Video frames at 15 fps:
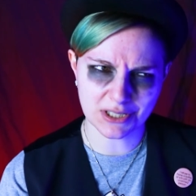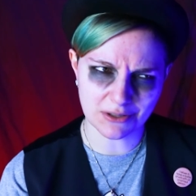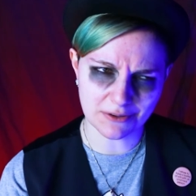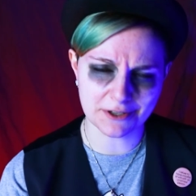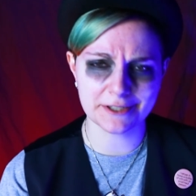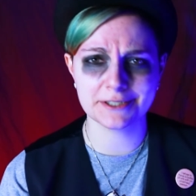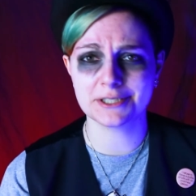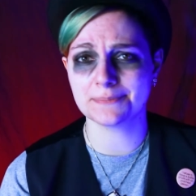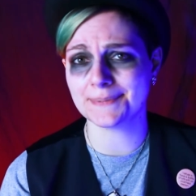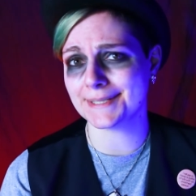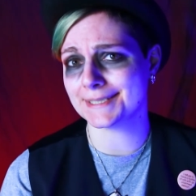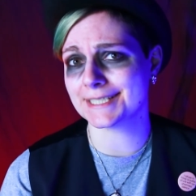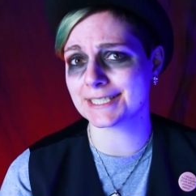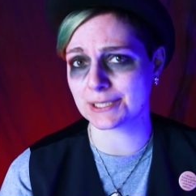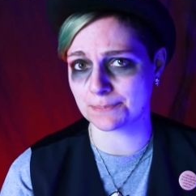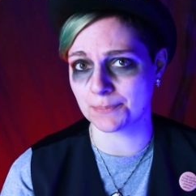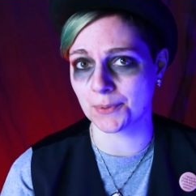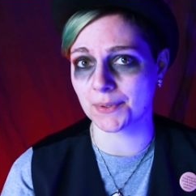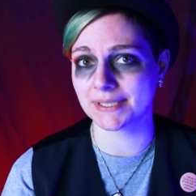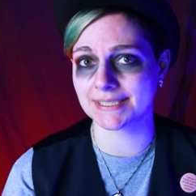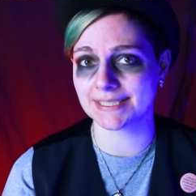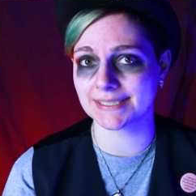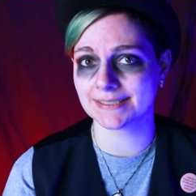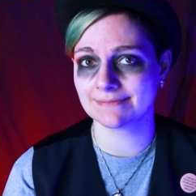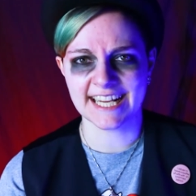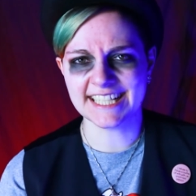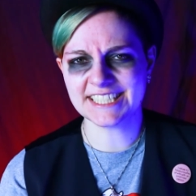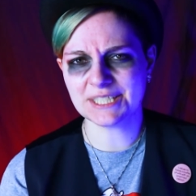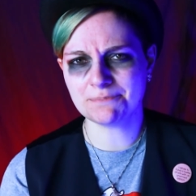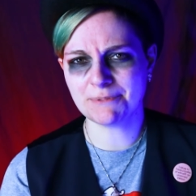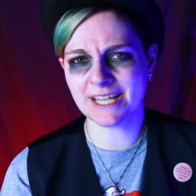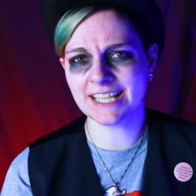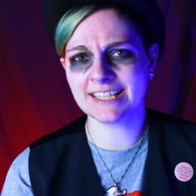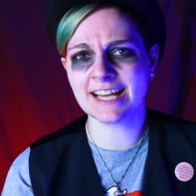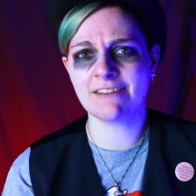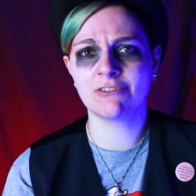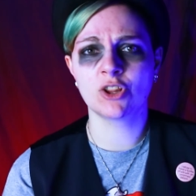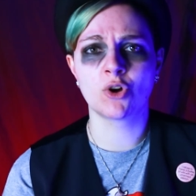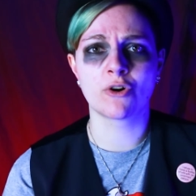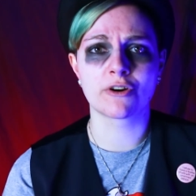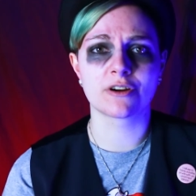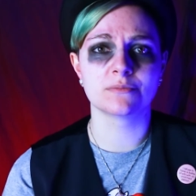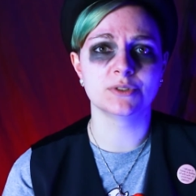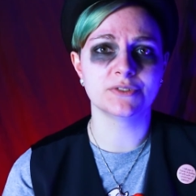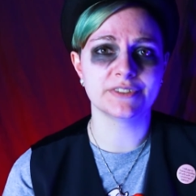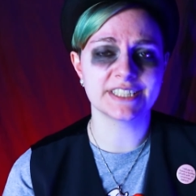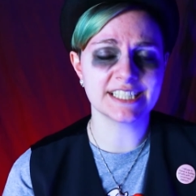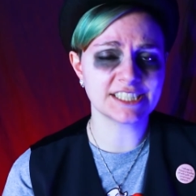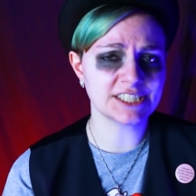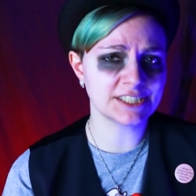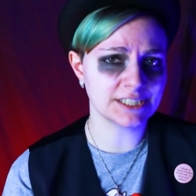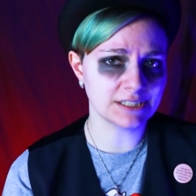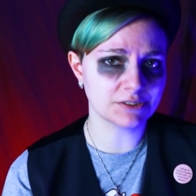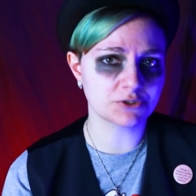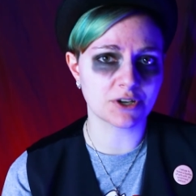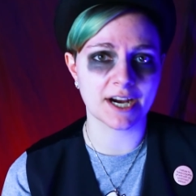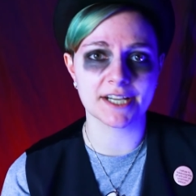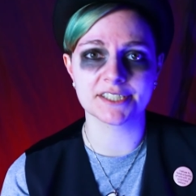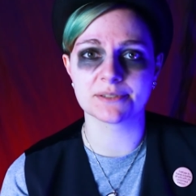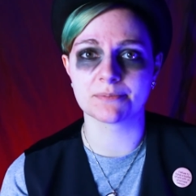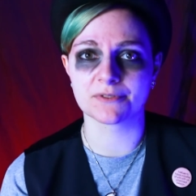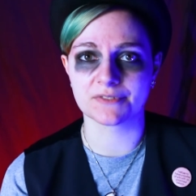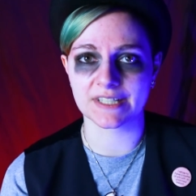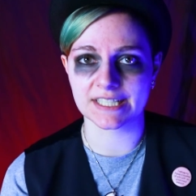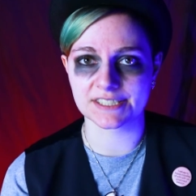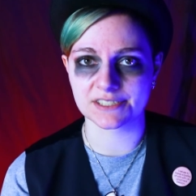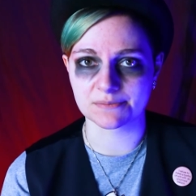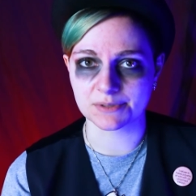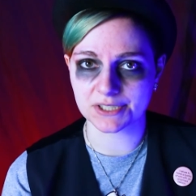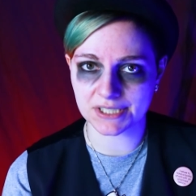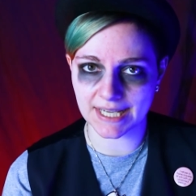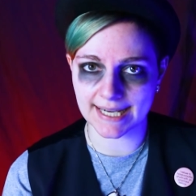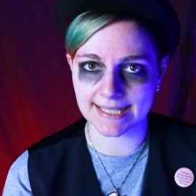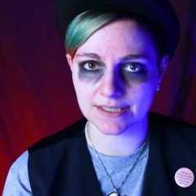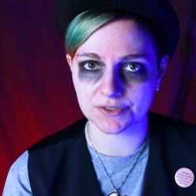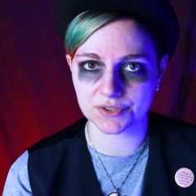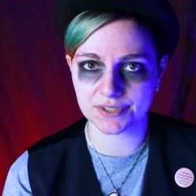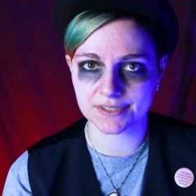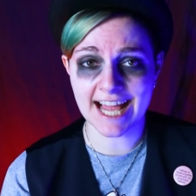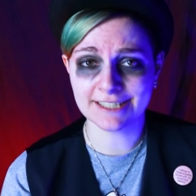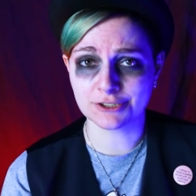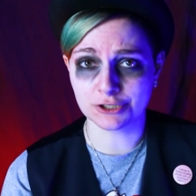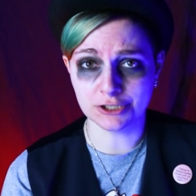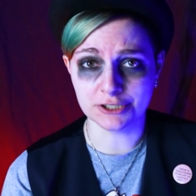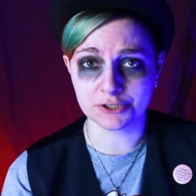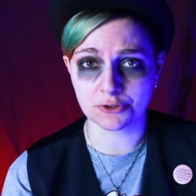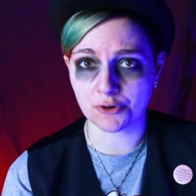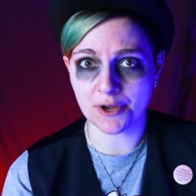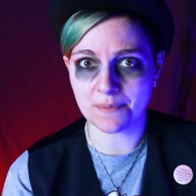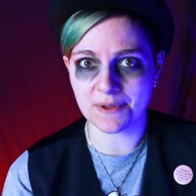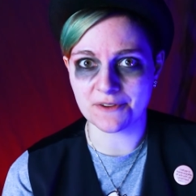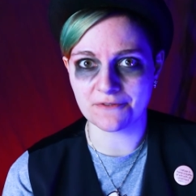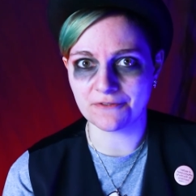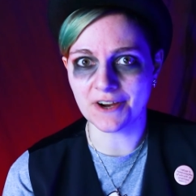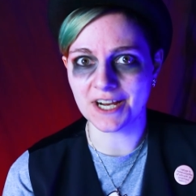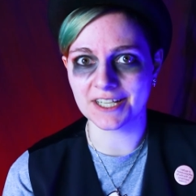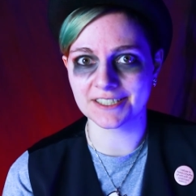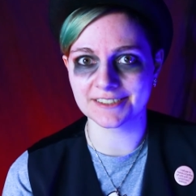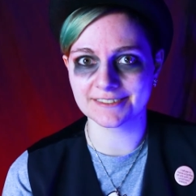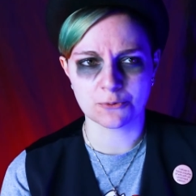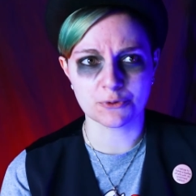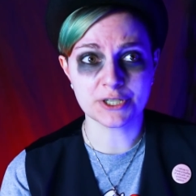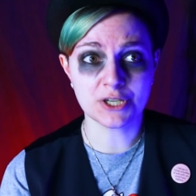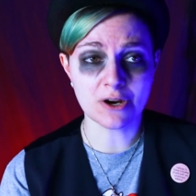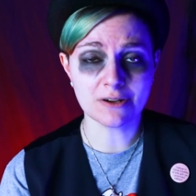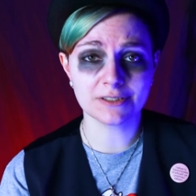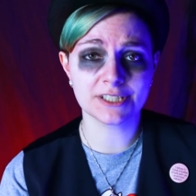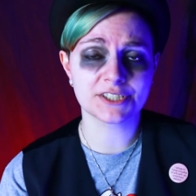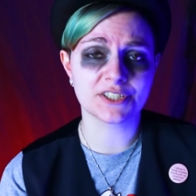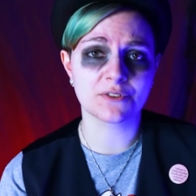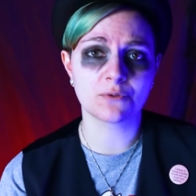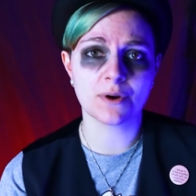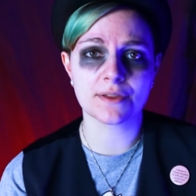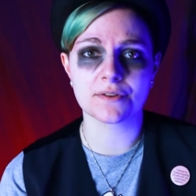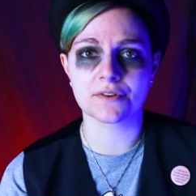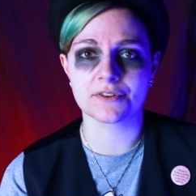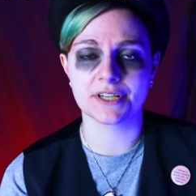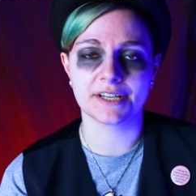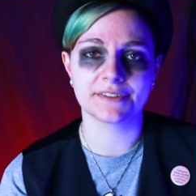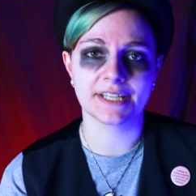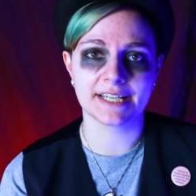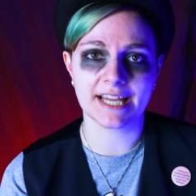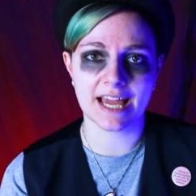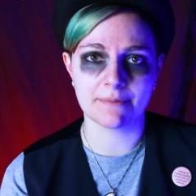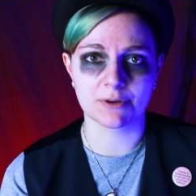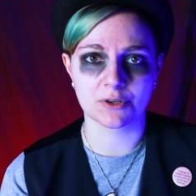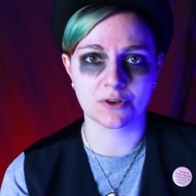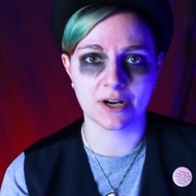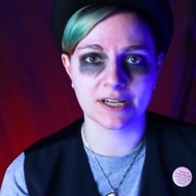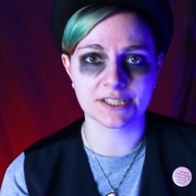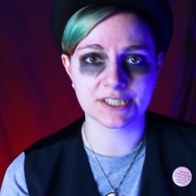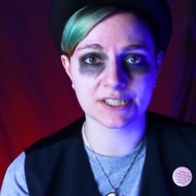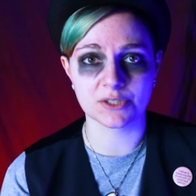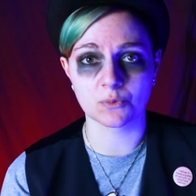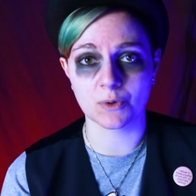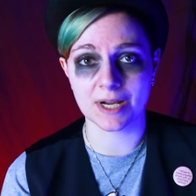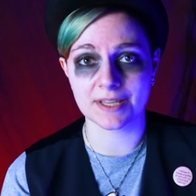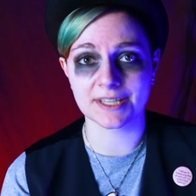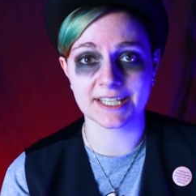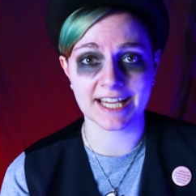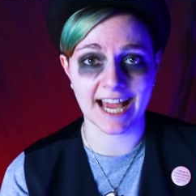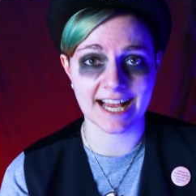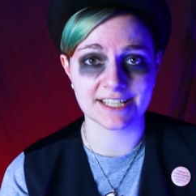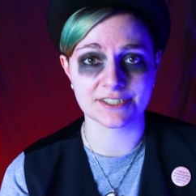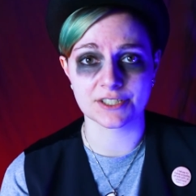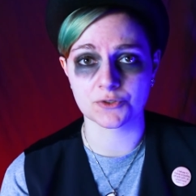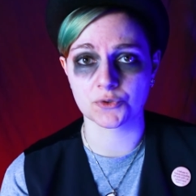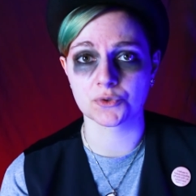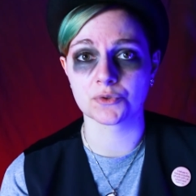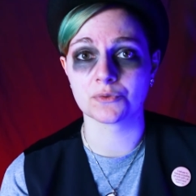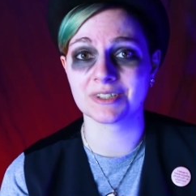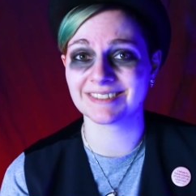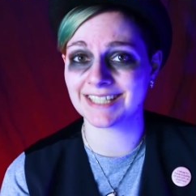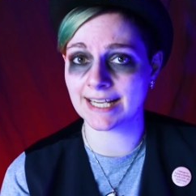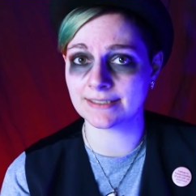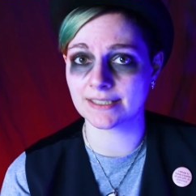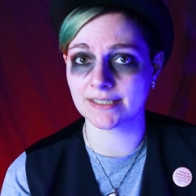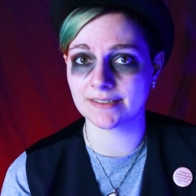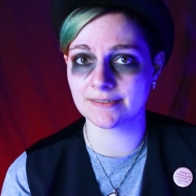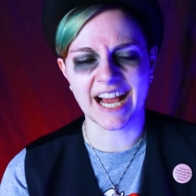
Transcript: going to be disappointed. It's a B-level horror movie that's still trying to provide some scares, and good creepy fun, regardless of whether or not they came across in the way the cast and crew intended.